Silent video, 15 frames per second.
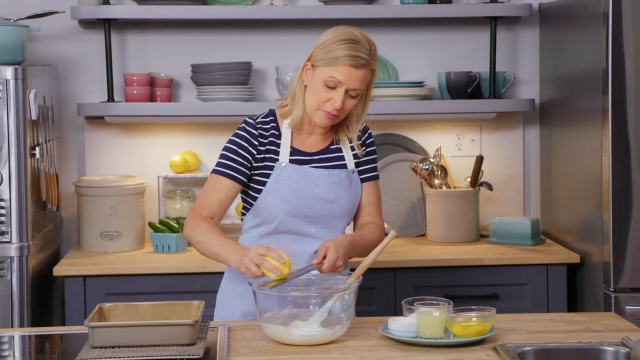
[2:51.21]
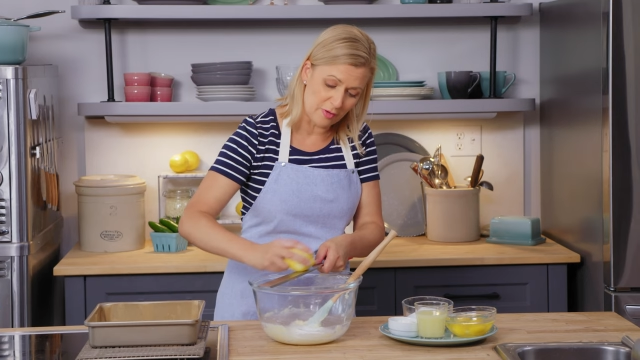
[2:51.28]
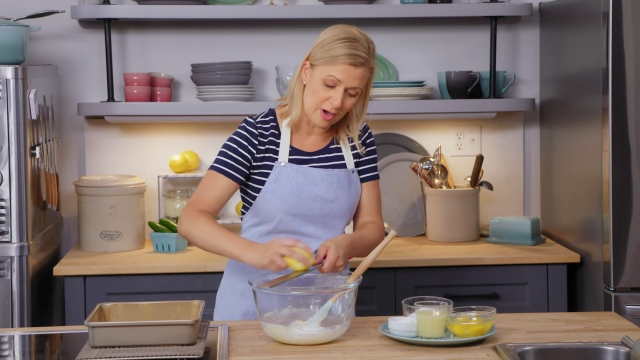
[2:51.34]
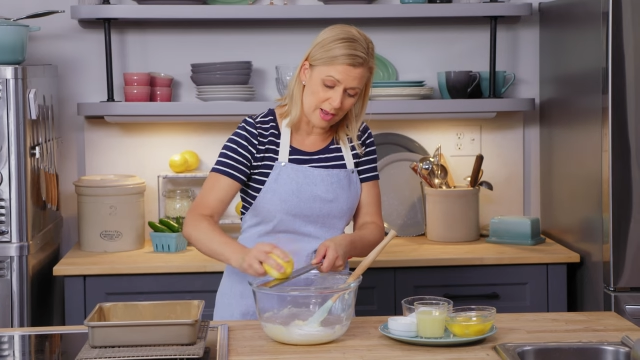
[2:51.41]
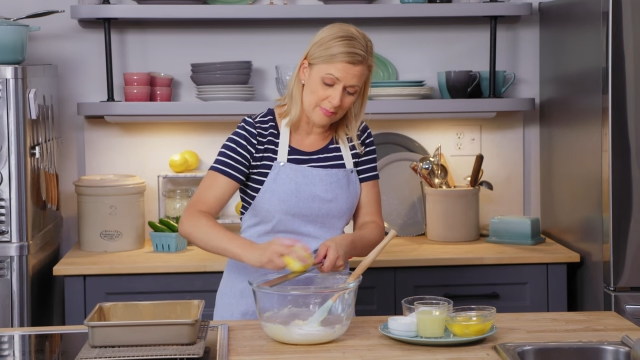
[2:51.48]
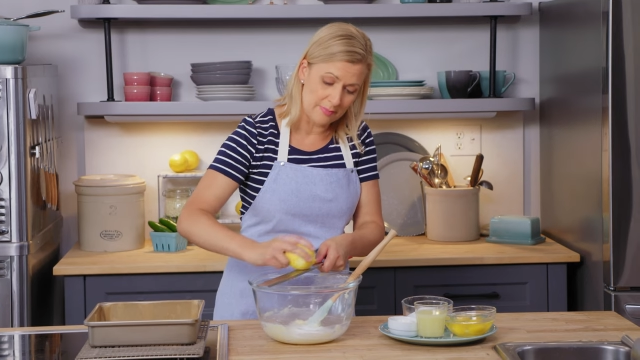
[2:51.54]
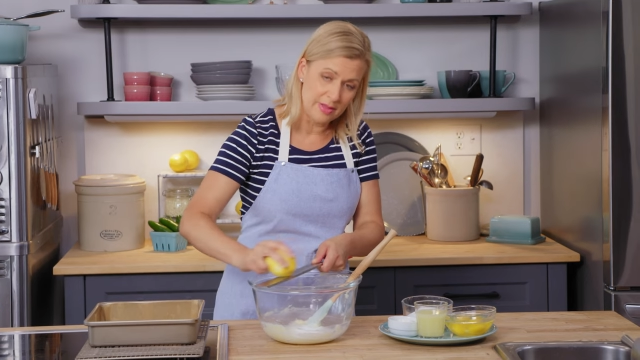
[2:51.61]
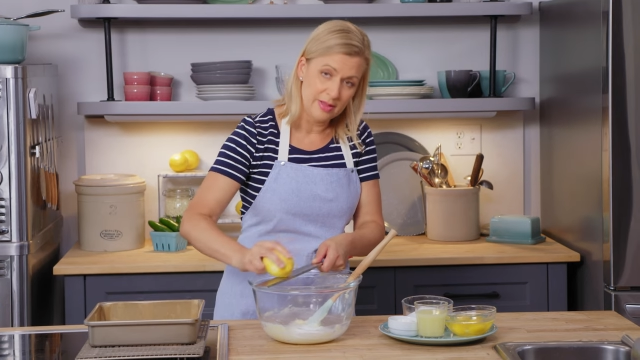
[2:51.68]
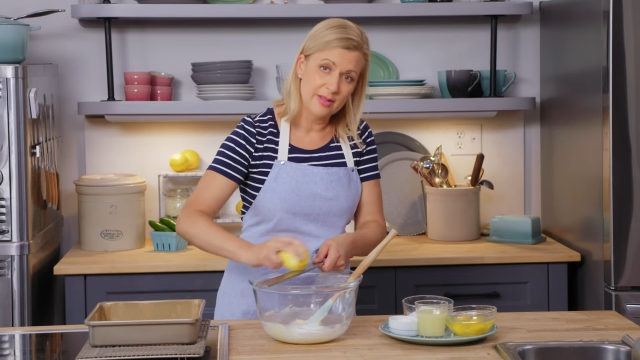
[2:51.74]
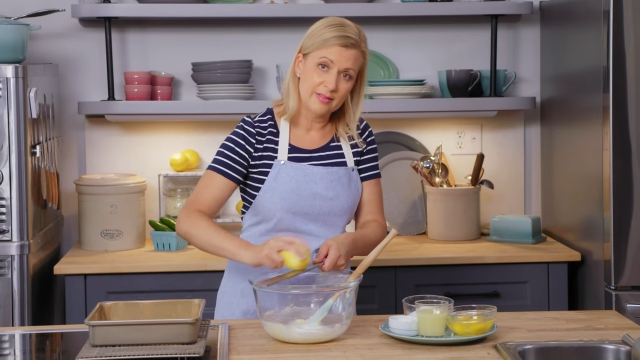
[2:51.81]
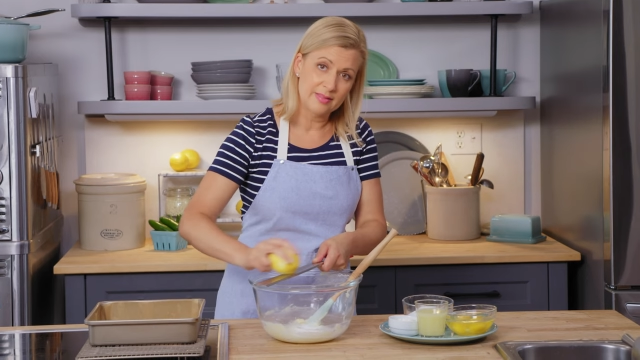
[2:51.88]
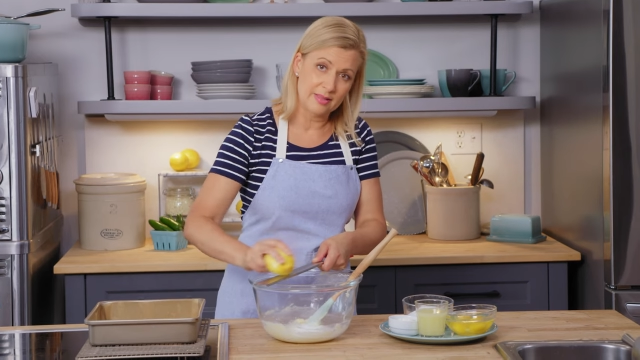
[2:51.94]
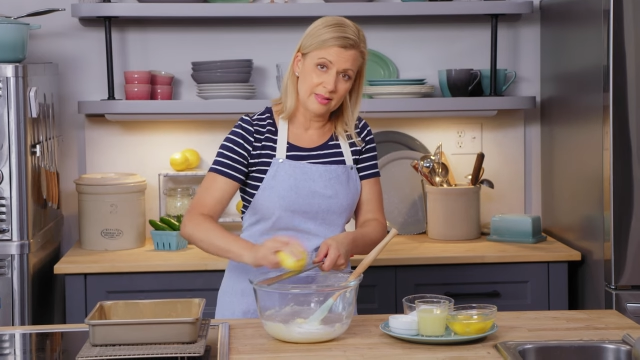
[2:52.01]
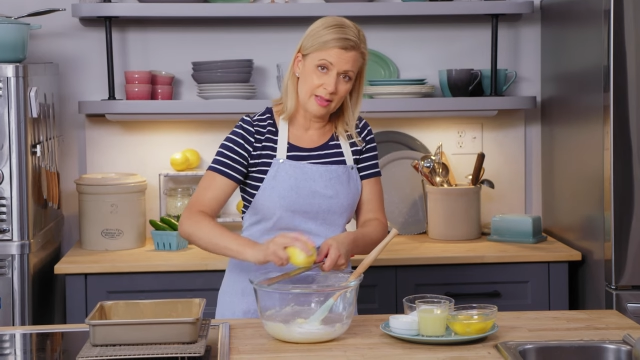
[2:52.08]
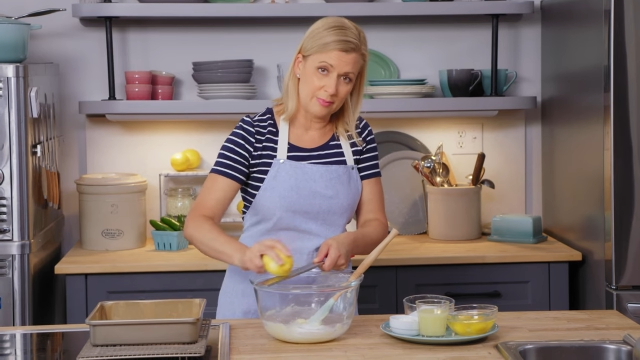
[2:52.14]
from
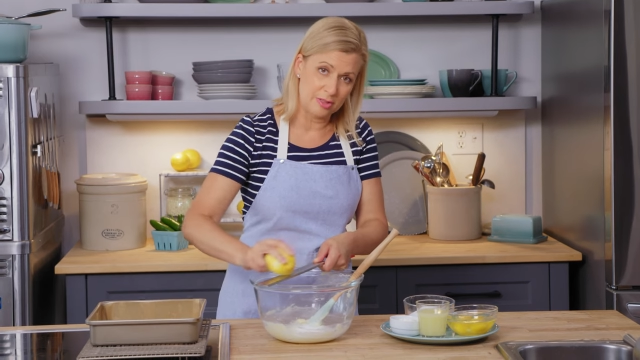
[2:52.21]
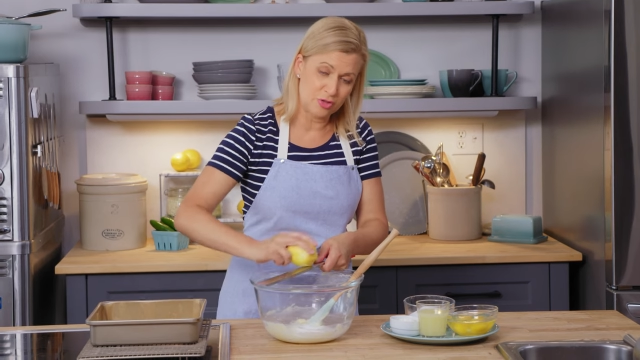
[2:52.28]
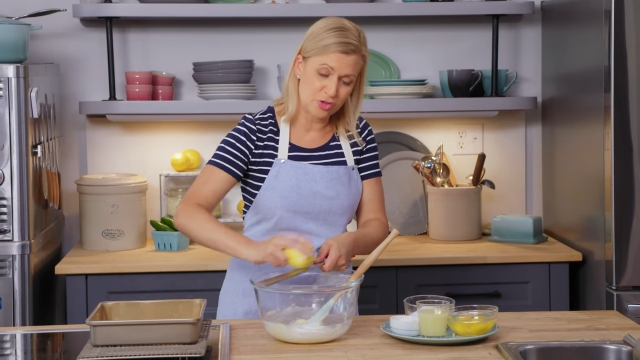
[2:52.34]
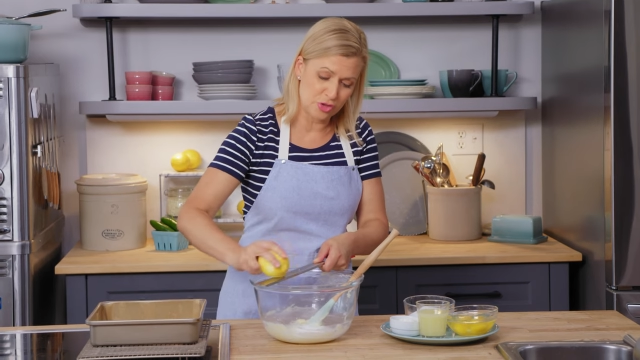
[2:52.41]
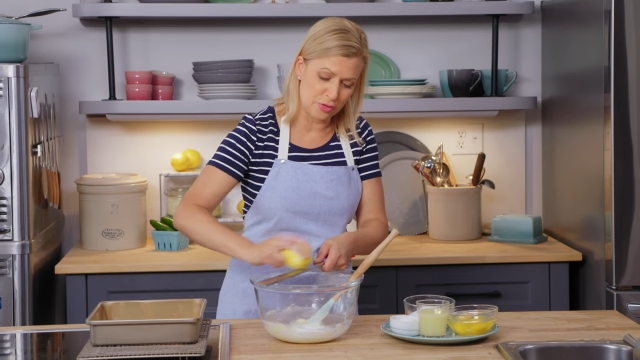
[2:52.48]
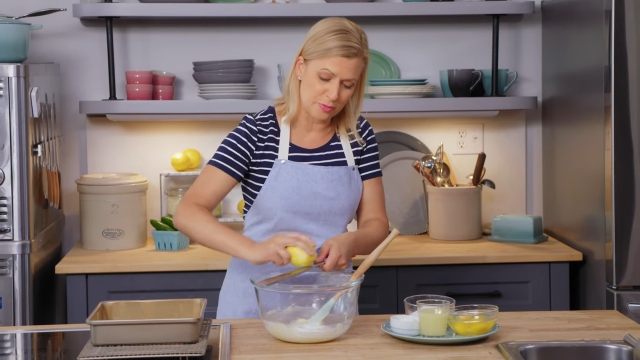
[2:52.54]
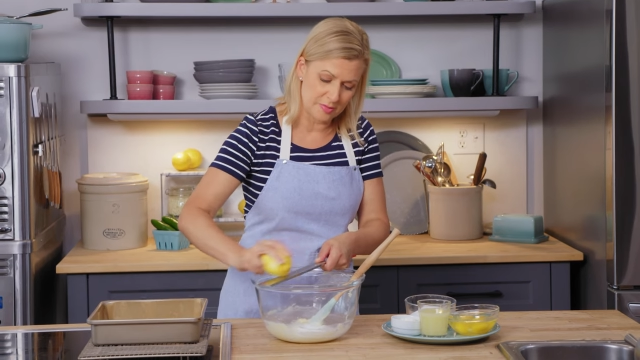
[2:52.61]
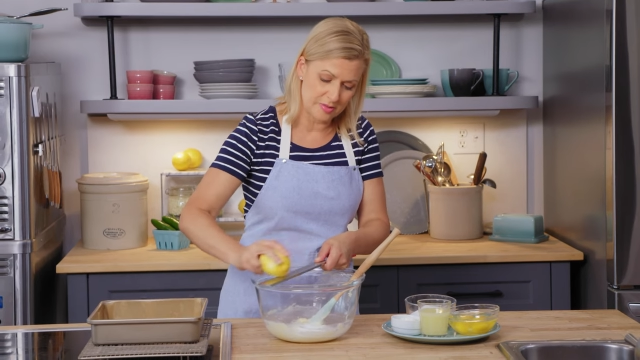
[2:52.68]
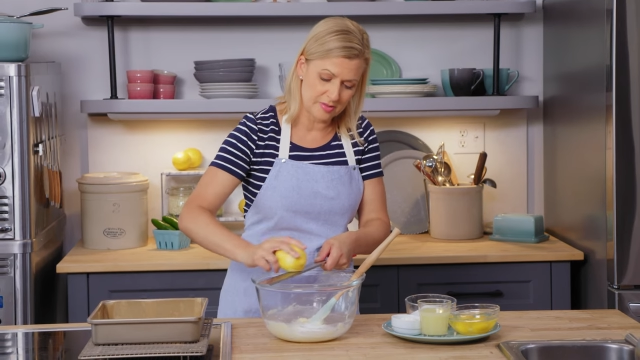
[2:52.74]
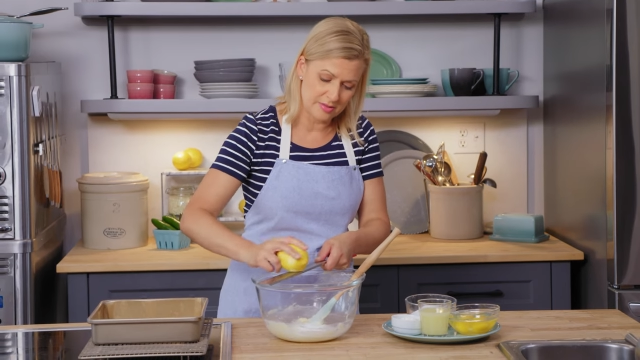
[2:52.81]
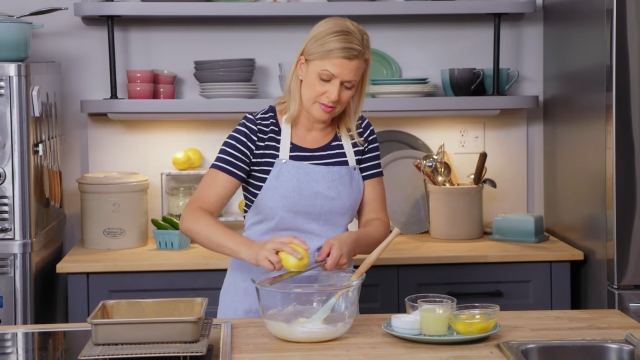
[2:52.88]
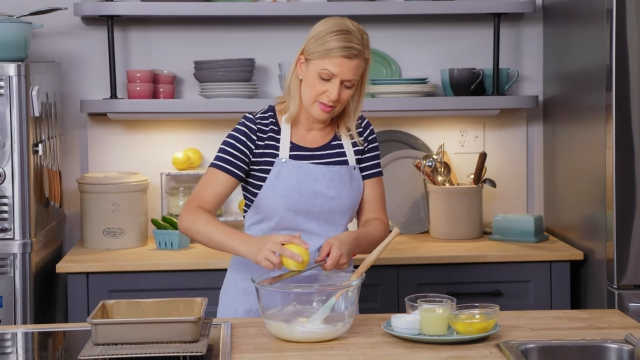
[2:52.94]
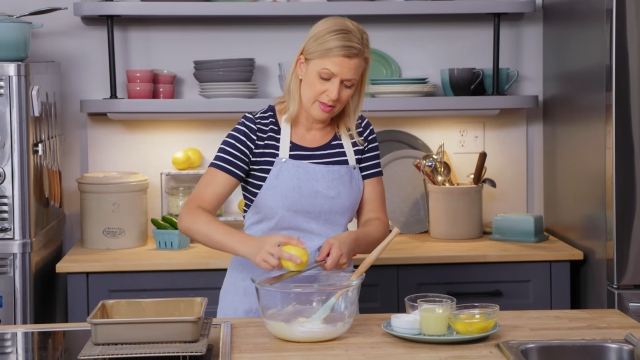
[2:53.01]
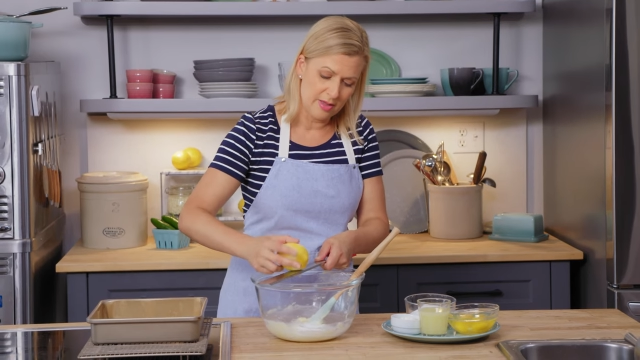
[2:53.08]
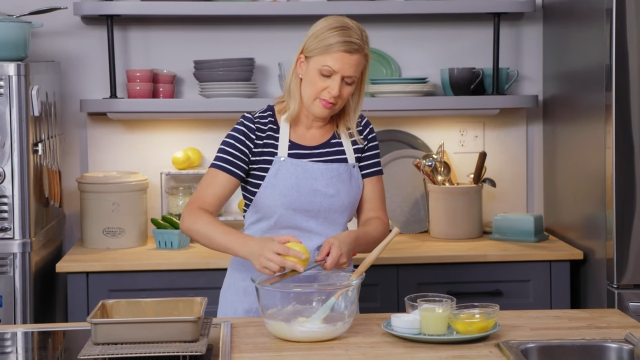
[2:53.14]
the lemon juice.